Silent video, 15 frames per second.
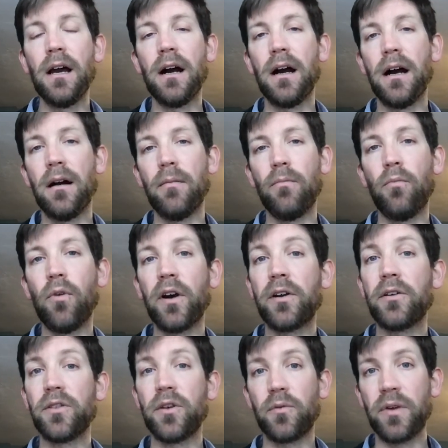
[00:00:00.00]
What
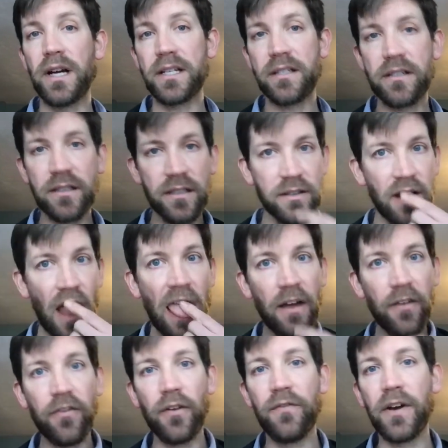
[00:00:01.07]
are the risks
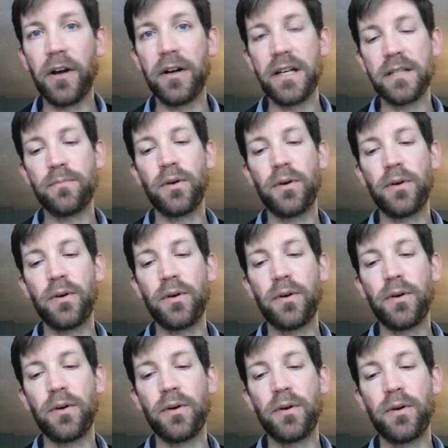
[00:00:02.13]
for various
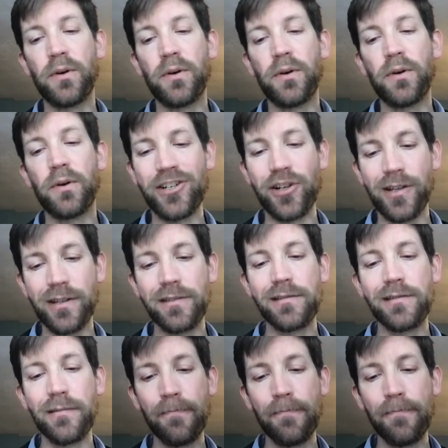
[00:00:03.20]
pregnancies?